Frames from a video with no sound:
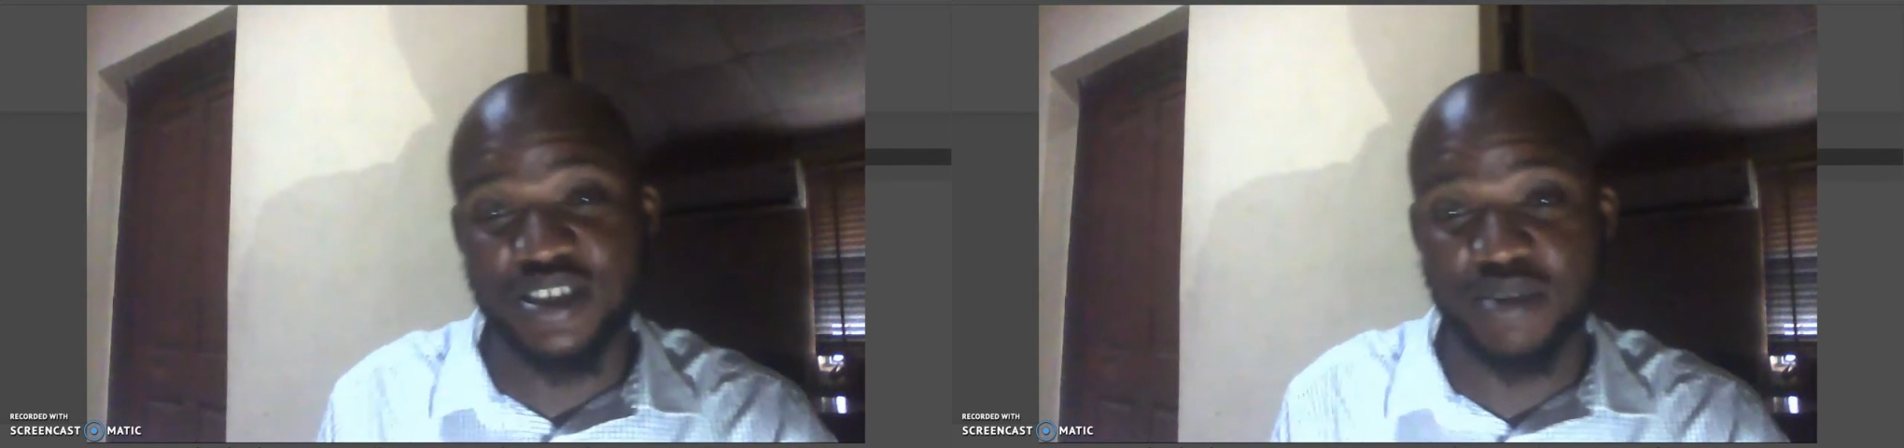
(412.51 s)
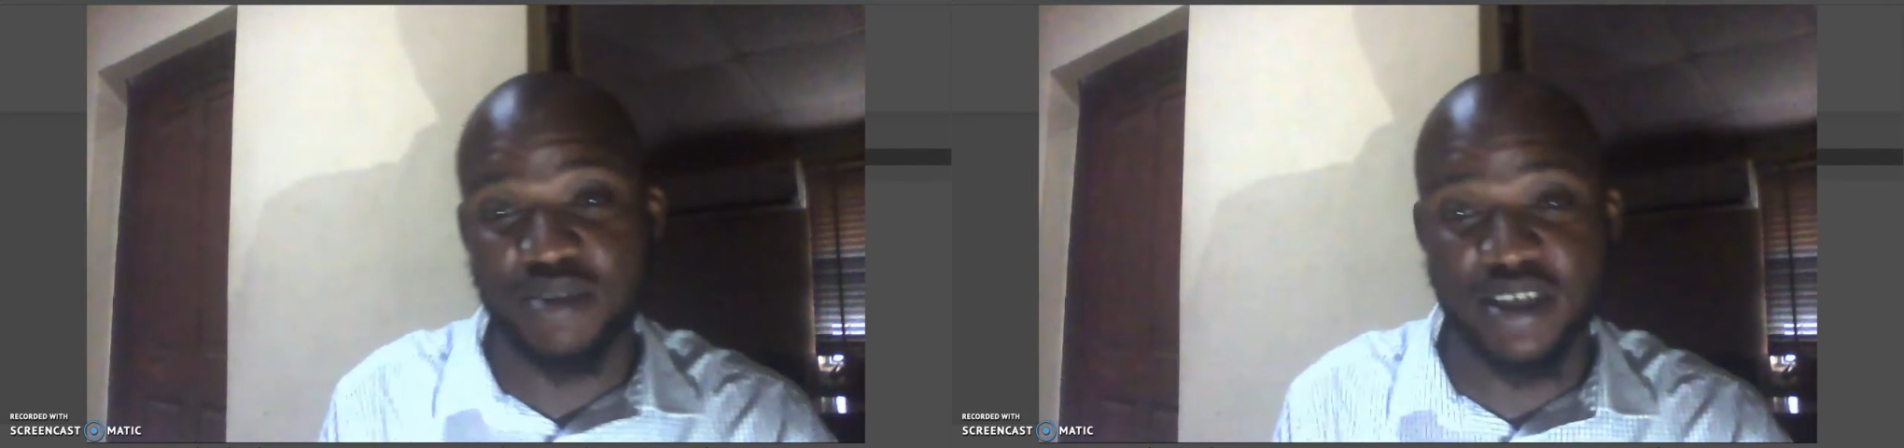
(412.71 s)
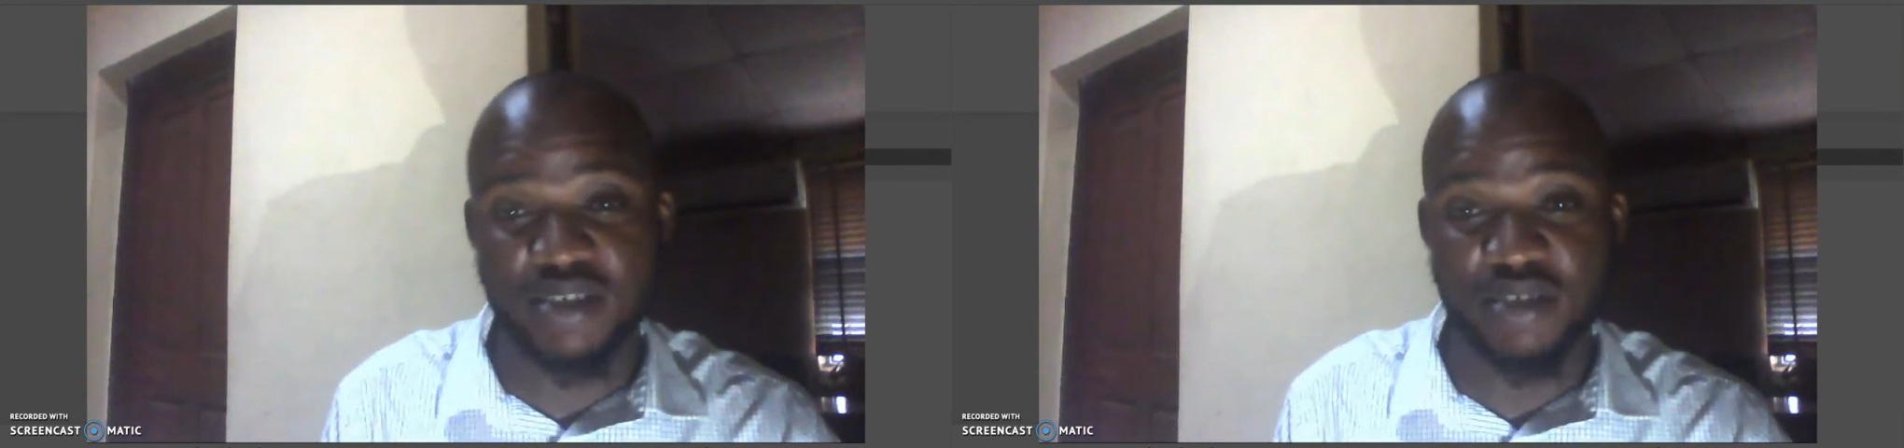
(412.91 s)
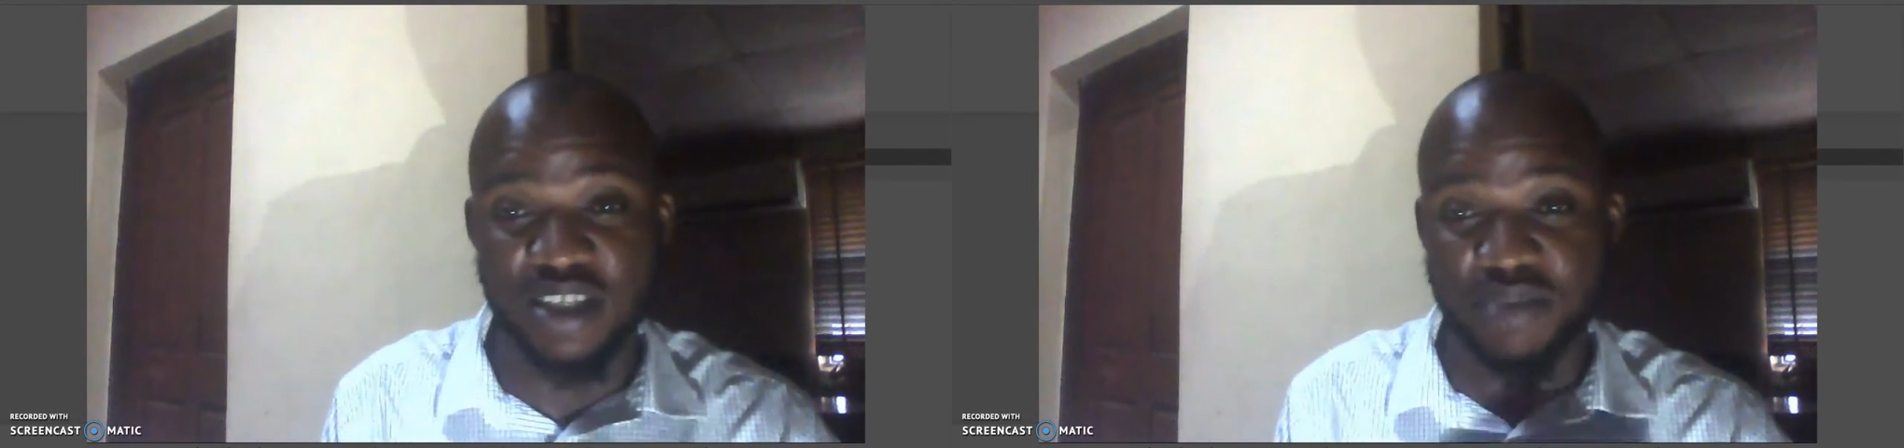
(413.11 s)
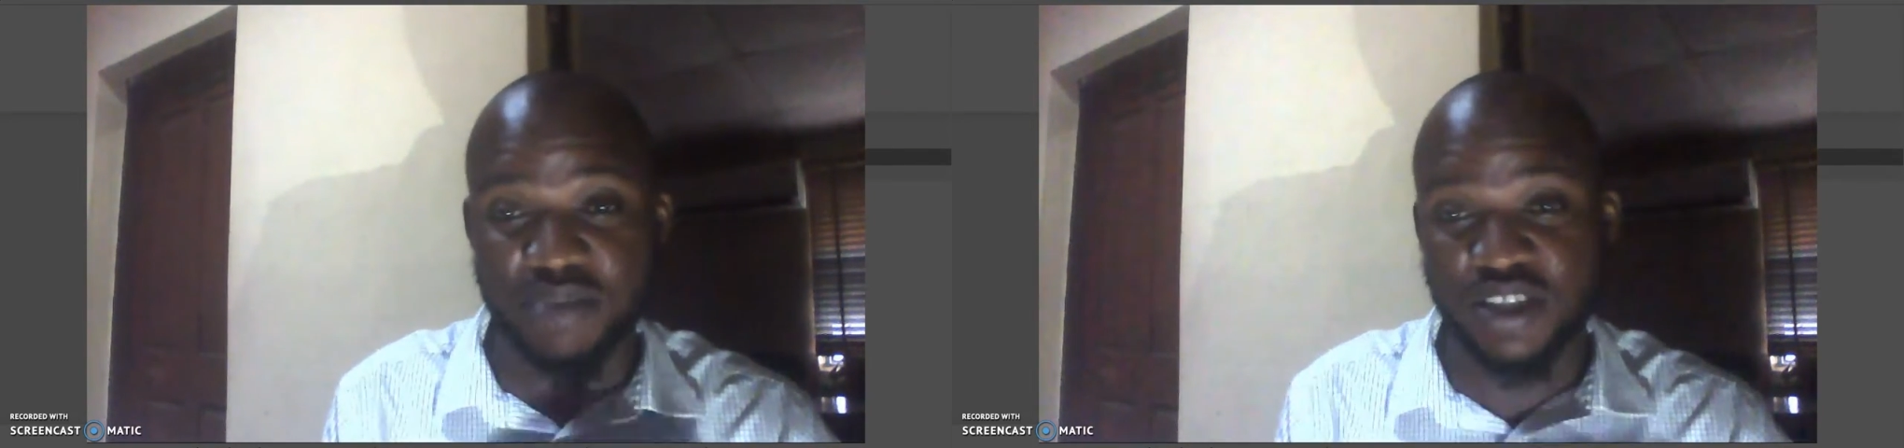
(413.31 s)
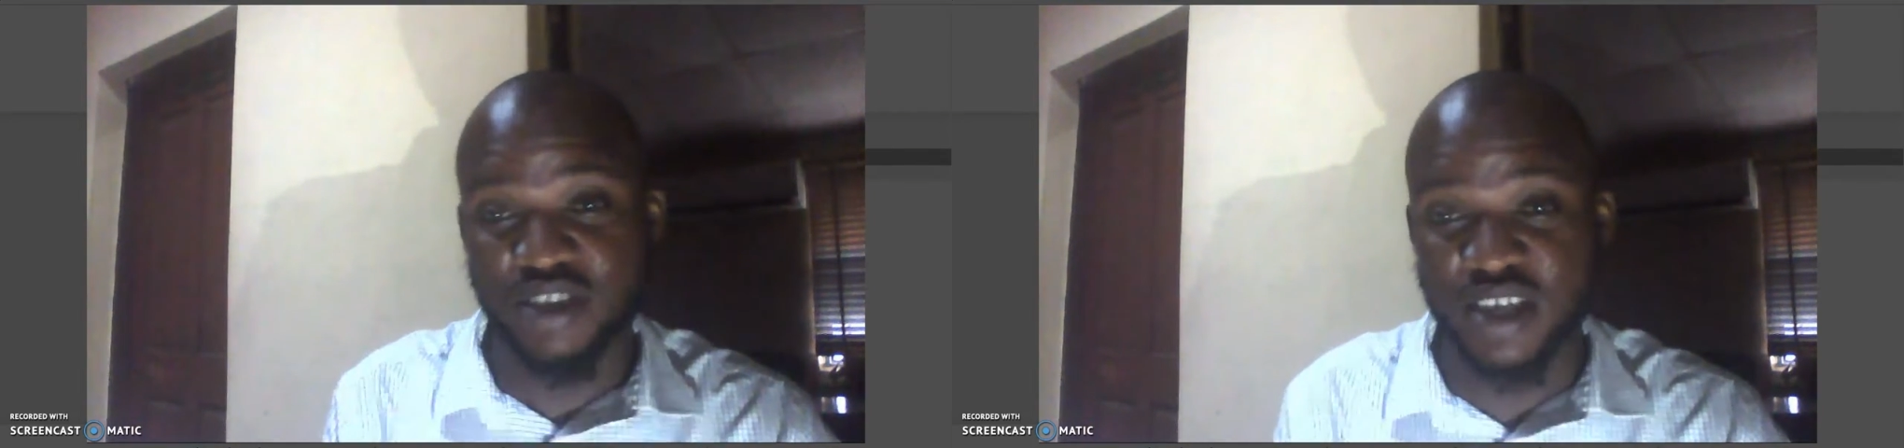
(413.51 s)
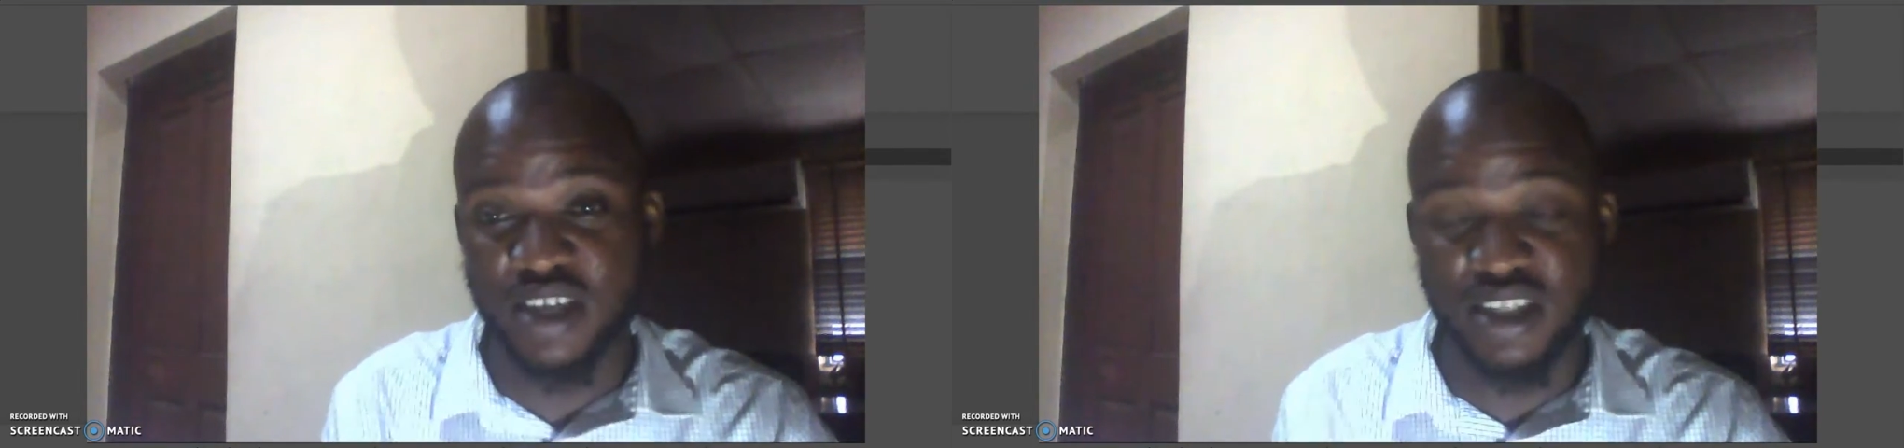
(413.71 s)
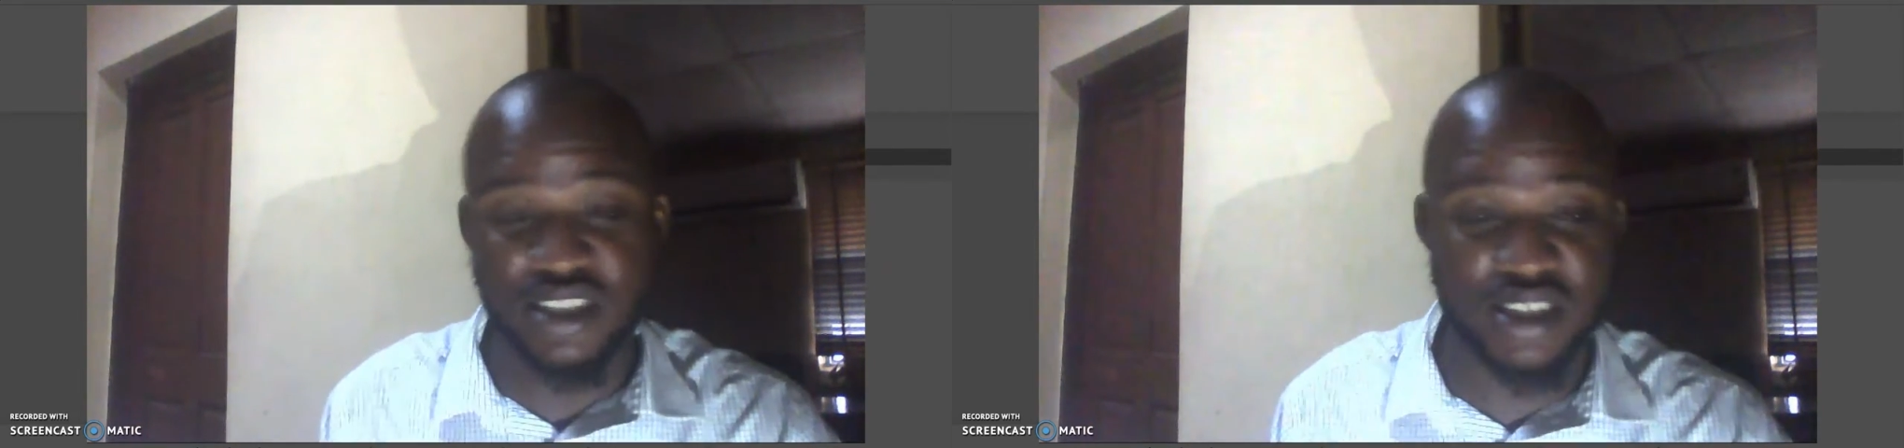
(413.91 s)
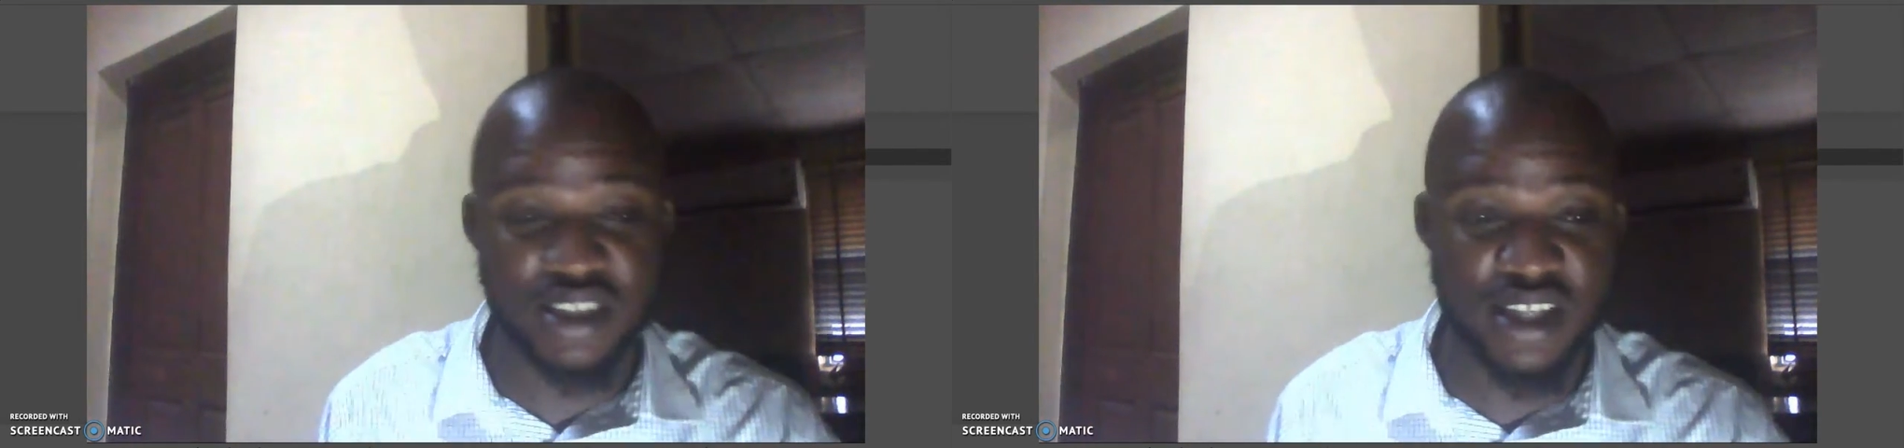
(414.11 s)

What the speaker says: that are getting that Bitcoin and its